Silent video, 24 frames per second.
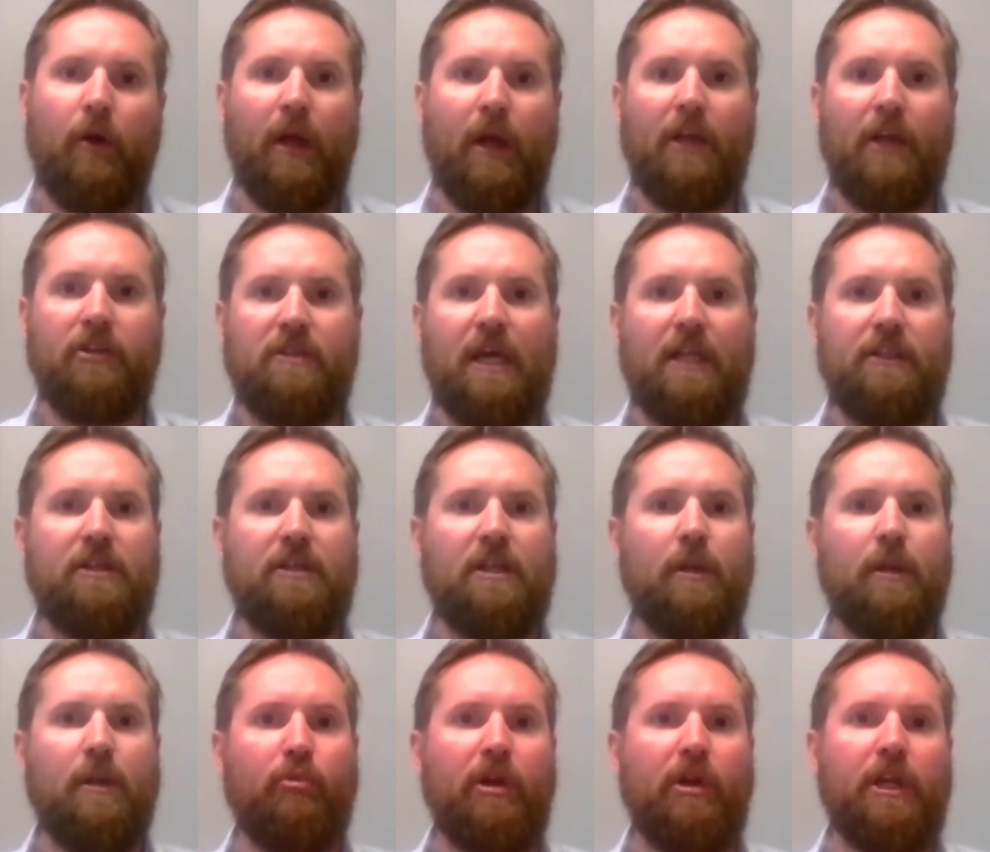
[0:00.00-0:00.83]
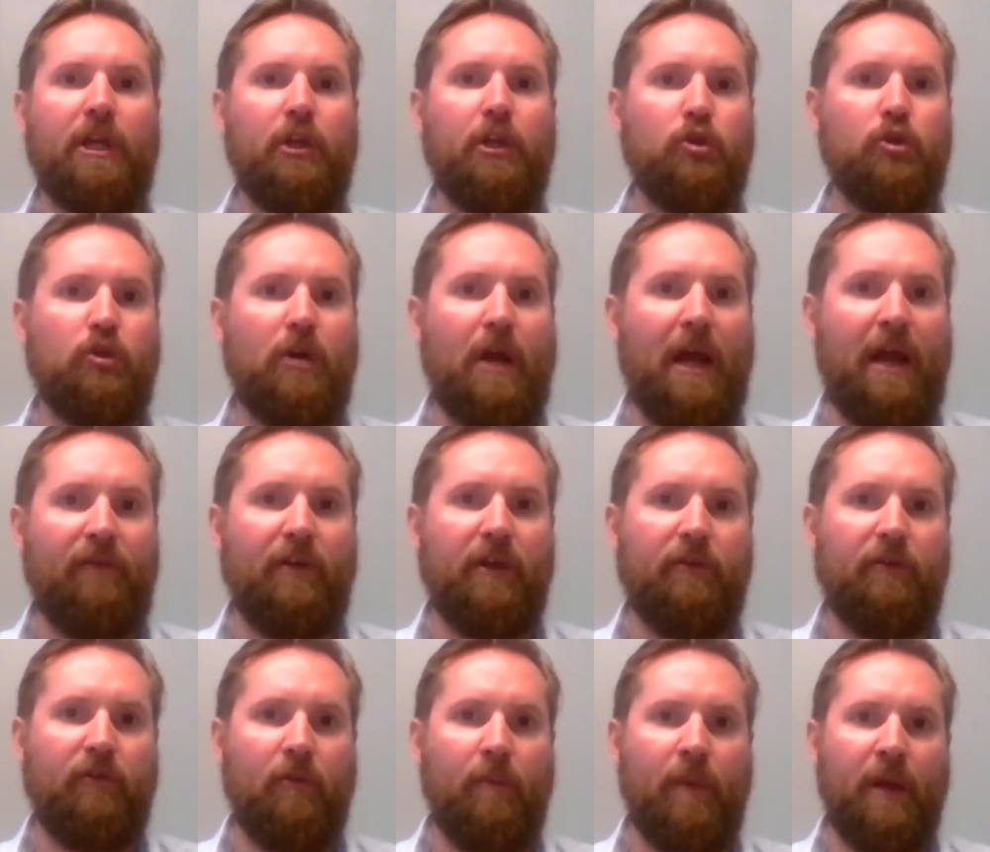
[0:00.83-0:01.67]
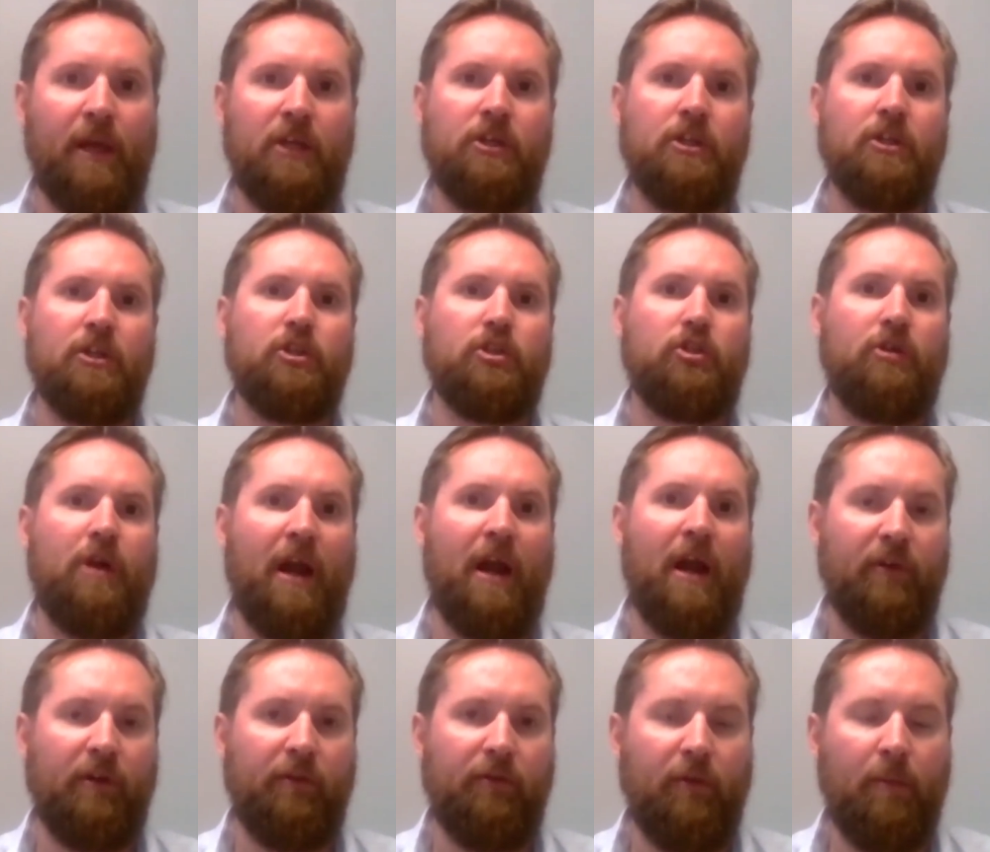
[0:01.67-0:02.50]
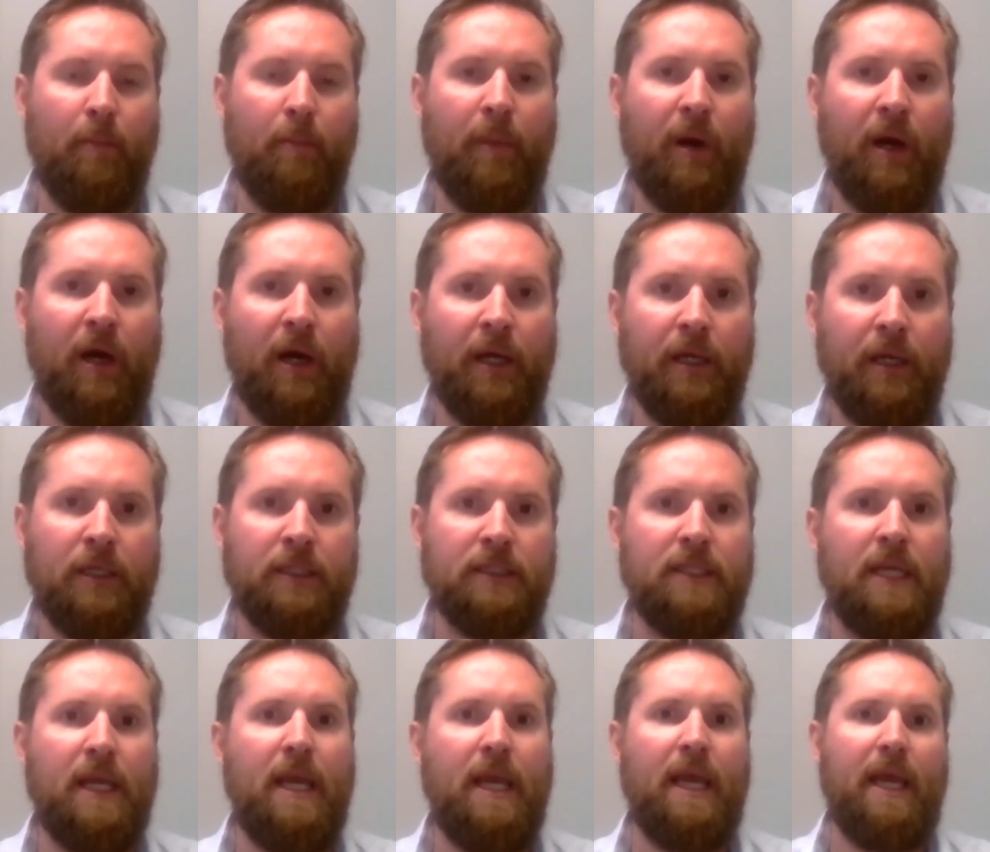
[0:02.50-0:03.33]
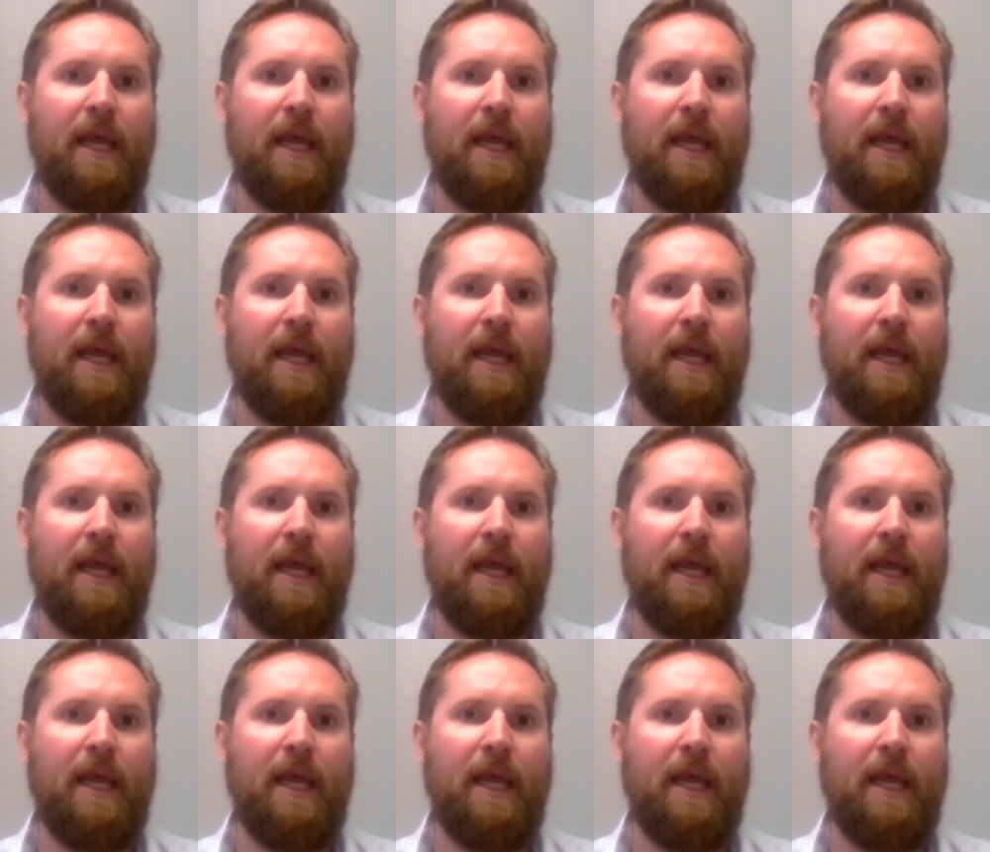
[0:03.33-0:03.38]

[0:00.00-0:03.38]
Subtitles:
Okay, so that's going to bring you traffic from agents, traffic from buyers.